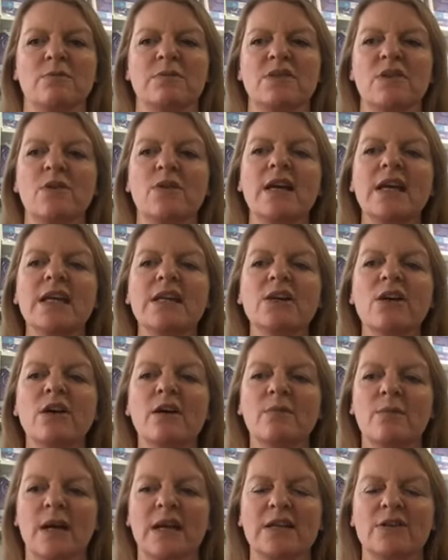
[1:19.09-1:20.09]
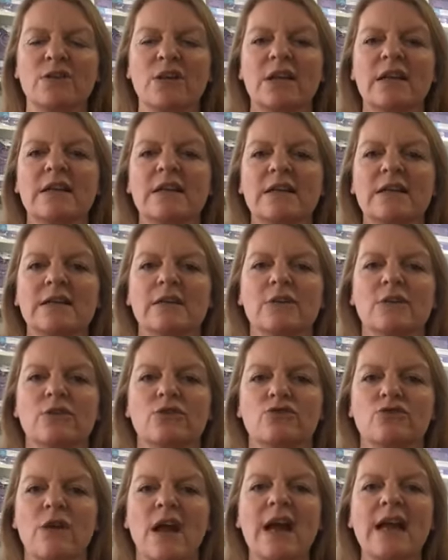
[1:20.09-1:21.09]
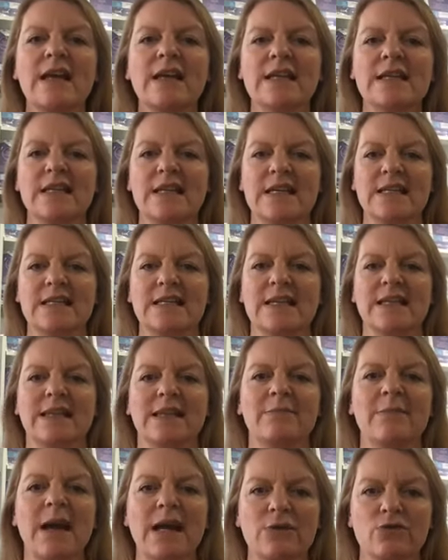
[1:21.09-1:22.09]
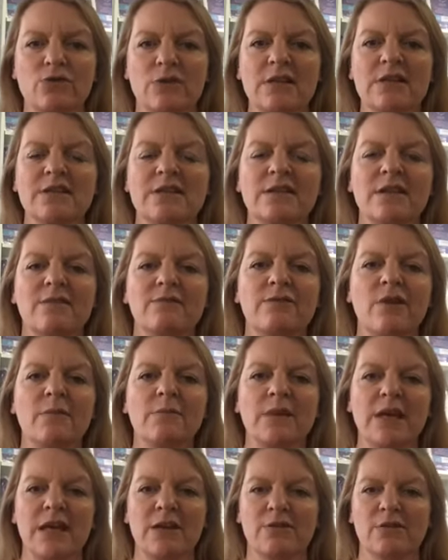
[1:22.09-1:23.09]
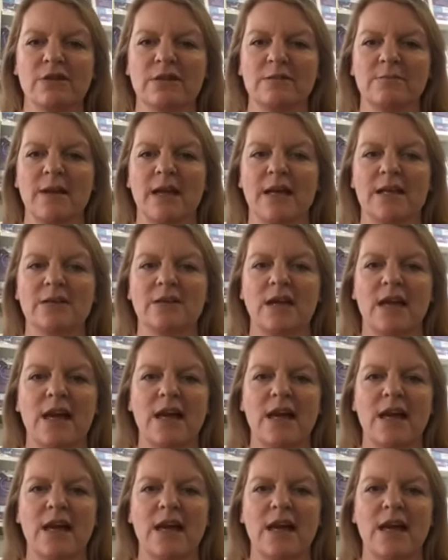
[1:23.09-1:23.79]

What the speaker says: So in I went, dragging in the mattress from Kieran's bed.